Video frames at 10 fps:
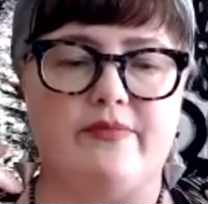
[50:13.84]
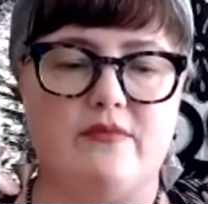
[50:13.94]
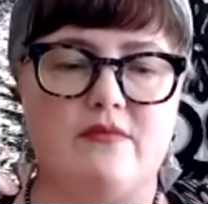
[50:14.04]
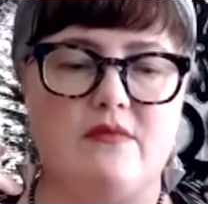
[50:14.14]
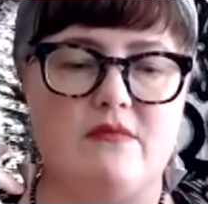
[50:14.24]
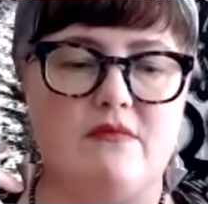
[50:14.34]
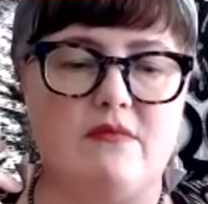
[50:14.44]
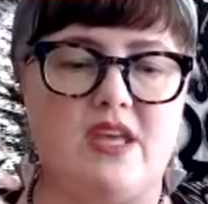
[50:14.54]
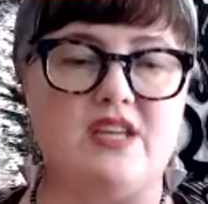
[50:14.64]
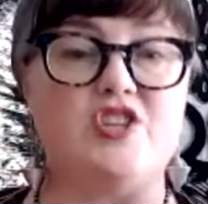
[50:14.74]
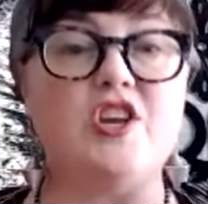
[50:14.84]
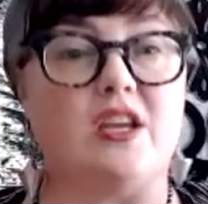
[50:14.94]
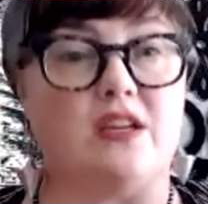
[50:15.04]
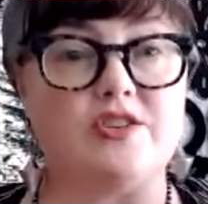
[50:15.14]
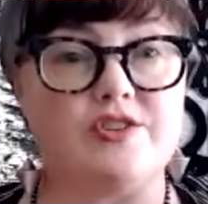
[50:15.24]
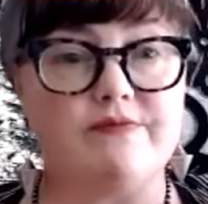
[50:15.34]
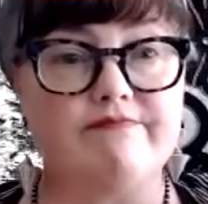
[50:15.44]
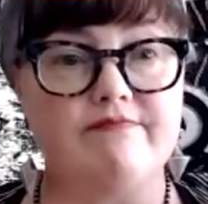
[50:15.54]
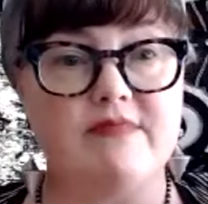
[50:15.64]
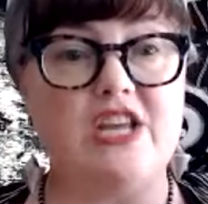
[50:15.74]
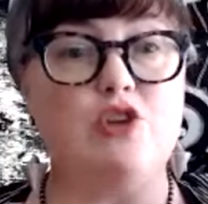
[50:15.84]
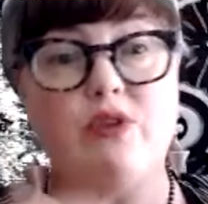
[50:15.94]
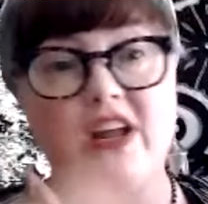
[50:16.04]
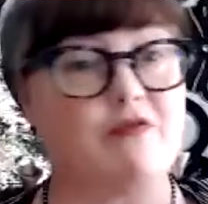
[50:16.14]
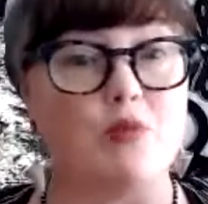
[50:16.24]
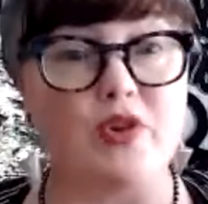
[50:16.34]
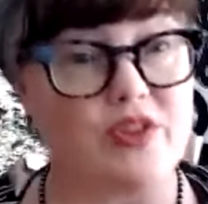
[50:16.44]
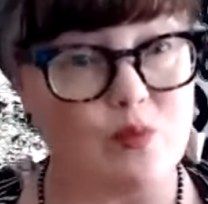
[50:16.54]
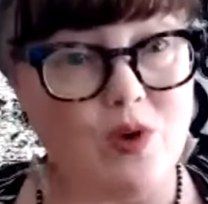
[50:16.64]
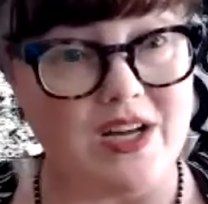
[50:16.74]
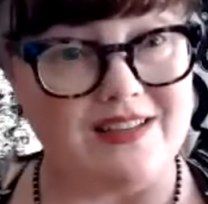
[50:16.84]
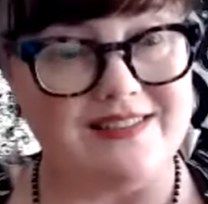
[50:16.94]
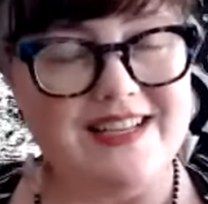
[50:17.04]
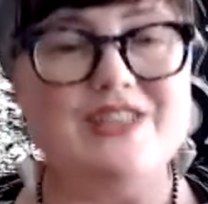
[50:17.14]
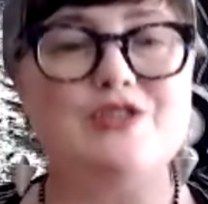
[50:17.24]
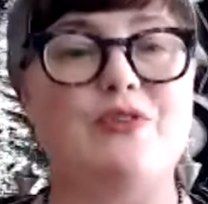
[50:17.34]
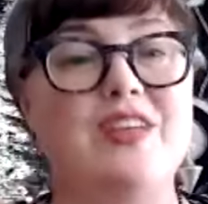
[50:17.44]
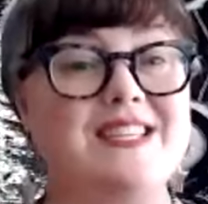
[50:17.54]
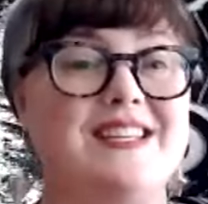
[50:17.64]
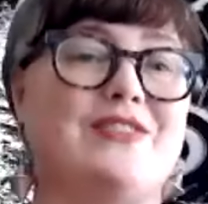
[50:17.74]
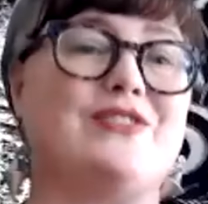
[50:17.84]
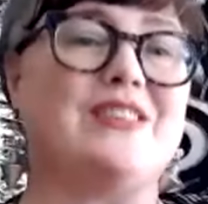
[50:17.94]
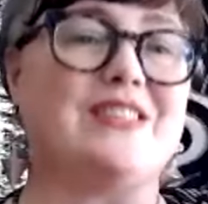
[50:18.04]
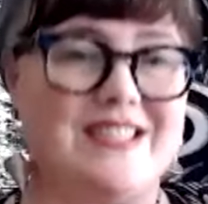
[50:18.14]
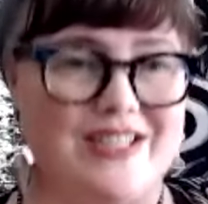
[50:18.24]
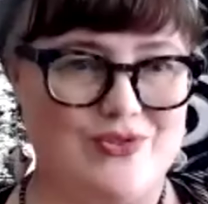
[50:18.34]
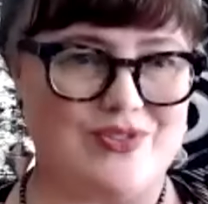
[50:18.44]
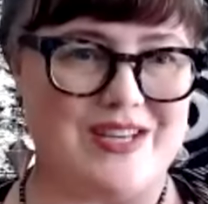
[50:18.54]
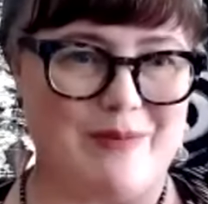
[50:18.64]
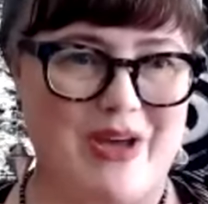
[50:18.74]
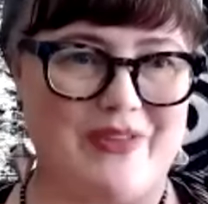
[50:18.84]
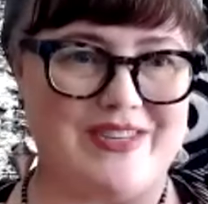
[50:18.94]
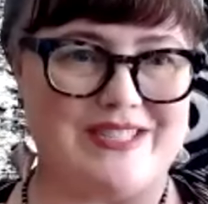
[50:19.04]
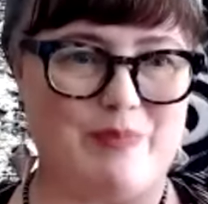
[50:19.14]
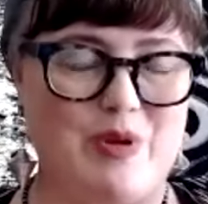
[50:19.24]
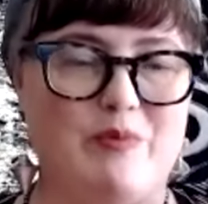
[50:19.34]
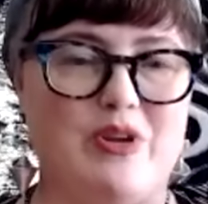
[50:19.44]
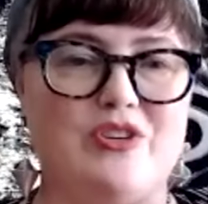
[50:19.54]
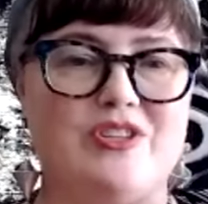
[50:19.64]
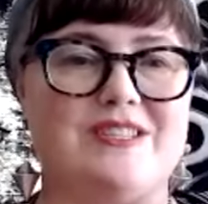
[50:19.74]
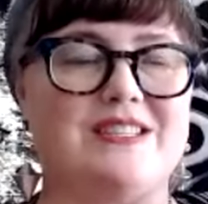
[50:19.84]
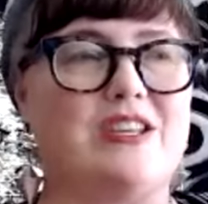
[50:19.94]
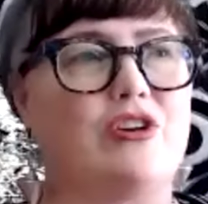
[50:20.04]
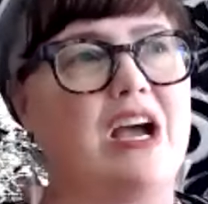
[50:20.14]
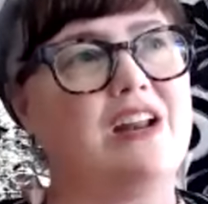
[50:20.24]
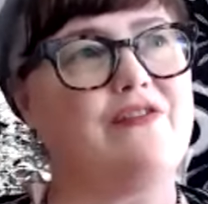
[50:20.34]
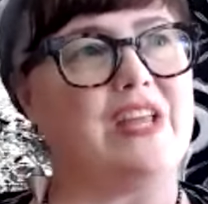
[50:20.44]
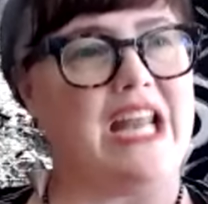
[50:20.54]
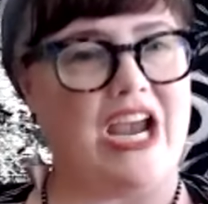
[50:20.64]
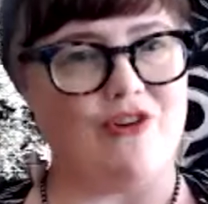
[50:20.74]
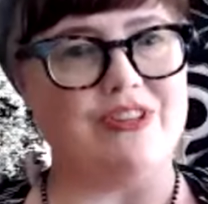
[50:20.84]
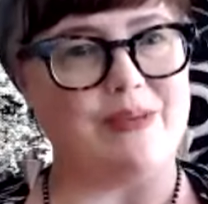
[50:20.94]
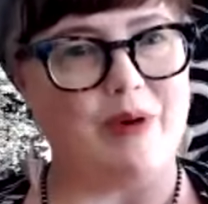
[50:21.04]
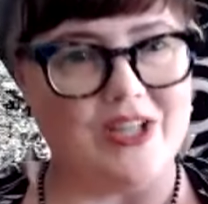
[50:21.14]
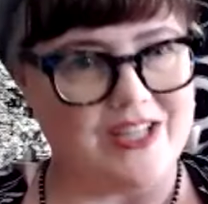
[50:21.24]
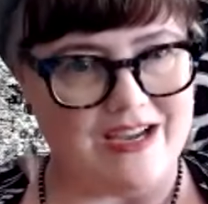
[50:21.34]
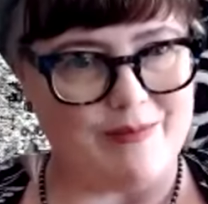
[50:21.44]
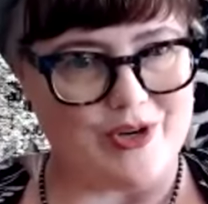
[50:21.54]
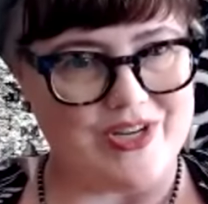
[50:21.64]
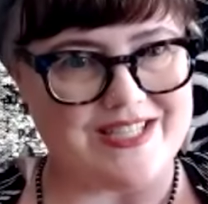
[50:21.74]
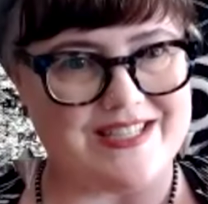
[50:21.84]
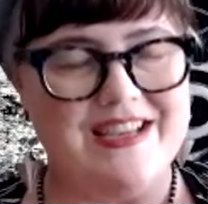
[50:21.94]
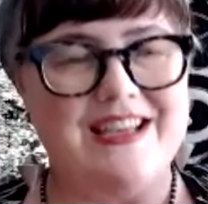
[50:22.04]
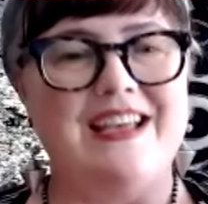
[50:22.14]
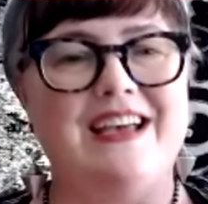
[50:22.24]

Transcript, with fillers: can change and you can have more than one. So that's another thing that's interesting about these spirit marriages is they're kind of inherently polyamorous. Um,